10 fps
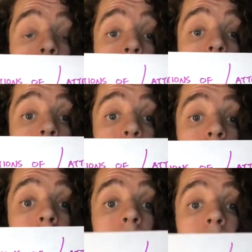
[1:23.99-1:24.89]
and that's where
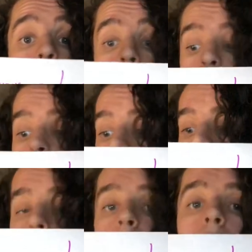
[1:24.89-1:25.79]
a lot of these